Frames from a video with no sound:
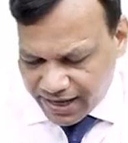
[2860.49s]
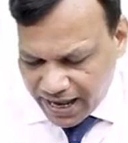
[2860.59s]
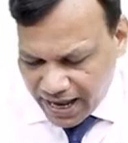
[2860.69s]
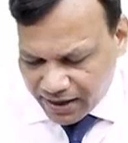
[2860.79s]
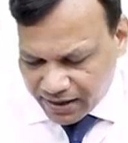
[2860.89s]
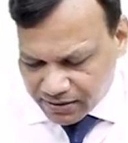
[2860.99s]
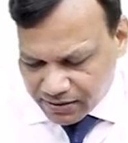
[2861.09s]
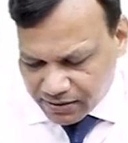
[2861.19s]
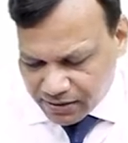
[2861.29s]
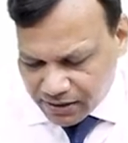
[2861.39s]
lakh
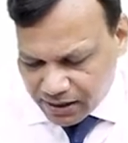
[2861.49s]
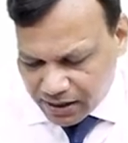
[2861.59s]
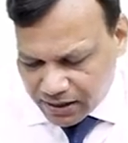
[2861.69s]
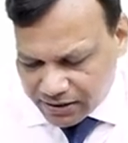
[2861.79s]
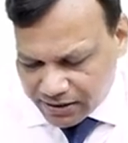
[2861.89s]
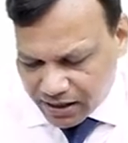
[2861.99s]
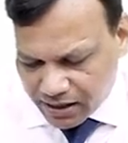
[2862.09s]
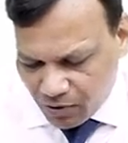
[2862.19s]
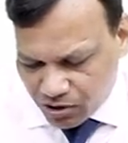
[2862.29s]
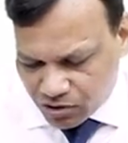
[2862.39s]
drug
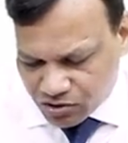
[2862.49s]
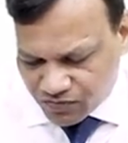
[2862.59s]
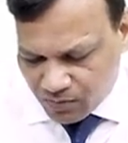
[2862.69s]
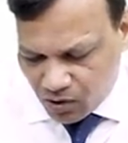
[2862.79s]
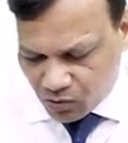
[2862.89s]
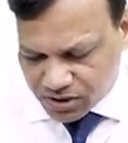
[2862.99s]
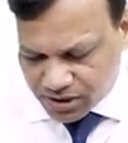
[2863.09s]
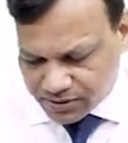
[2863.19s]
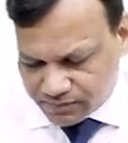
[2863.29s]
molecules from outside.